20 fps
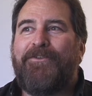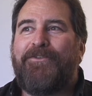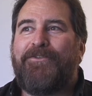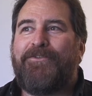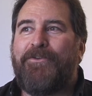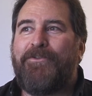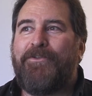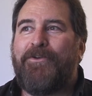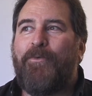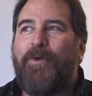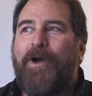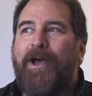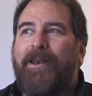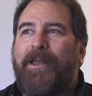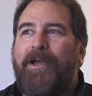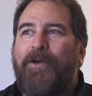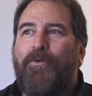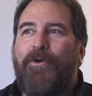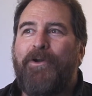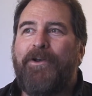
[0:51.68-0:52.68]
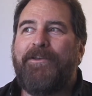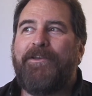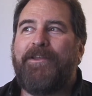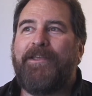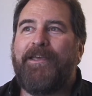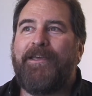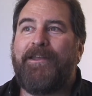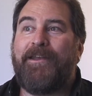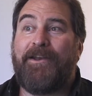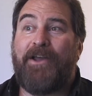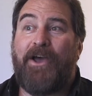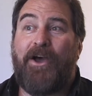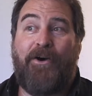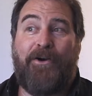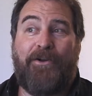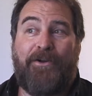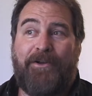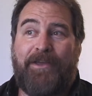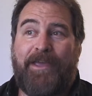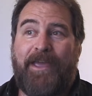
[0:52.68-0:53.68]
So that while I wanted to get an
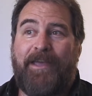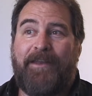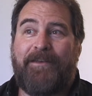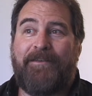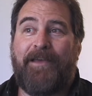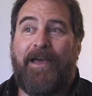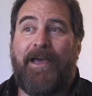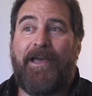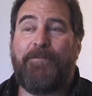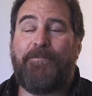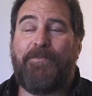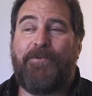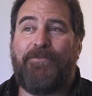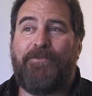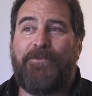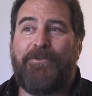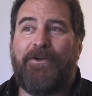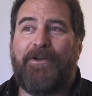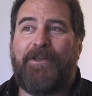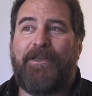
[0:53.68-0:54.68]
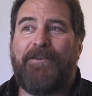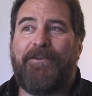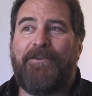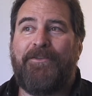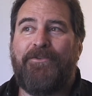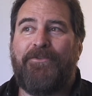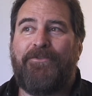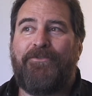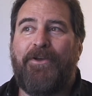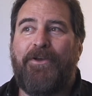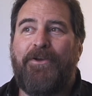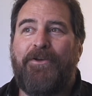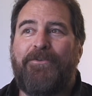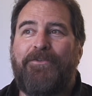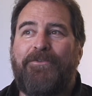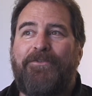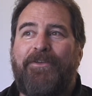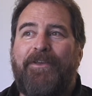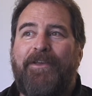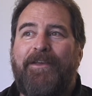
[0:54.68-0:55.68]
AutoCAD type of look into the
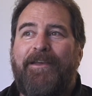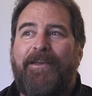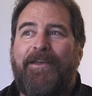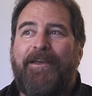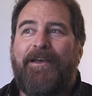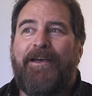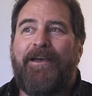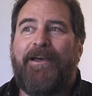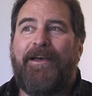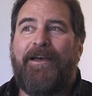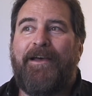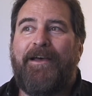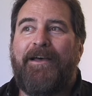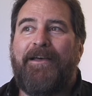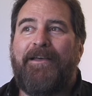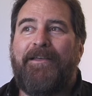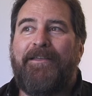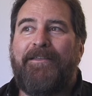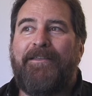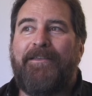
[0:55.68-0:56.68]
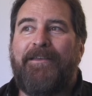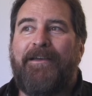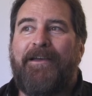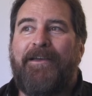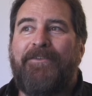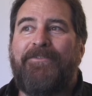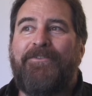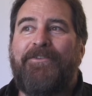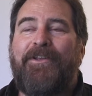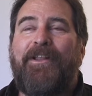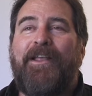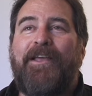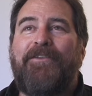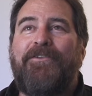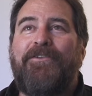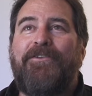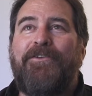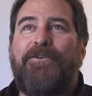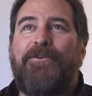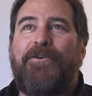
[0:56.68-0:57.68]
shows, uh, I still
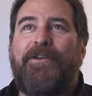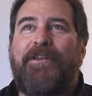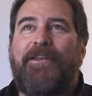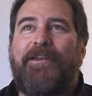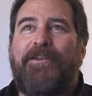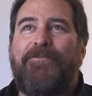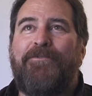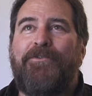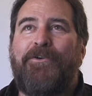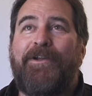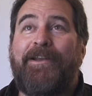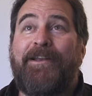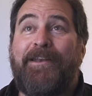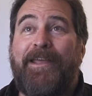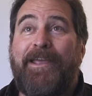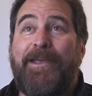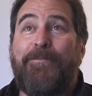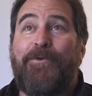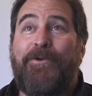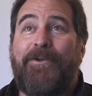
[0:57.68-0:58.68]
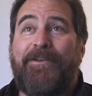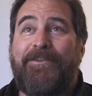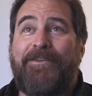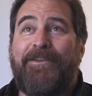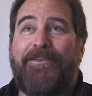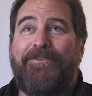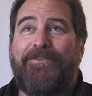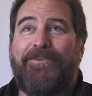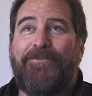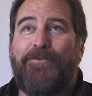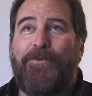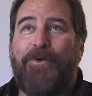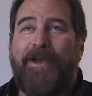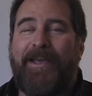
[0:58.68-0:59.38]
had to do it in a very labor-intensive